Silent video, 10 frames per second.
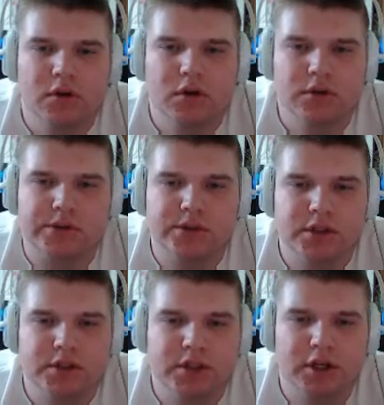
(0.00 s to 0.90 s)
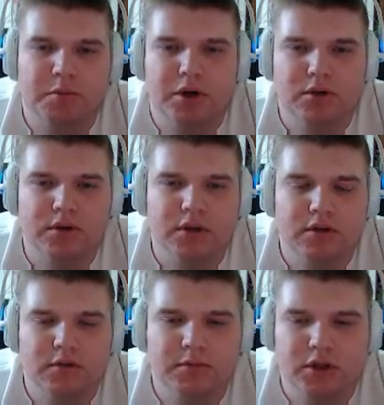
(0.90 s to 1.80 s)
so it's gonna sack
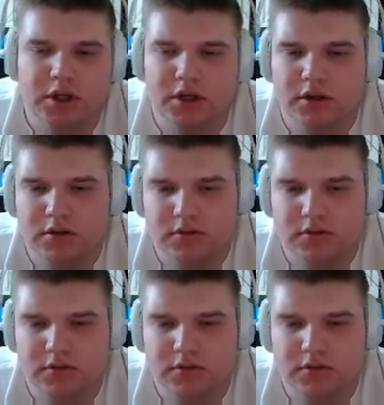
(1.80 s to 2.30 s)
both. Okay.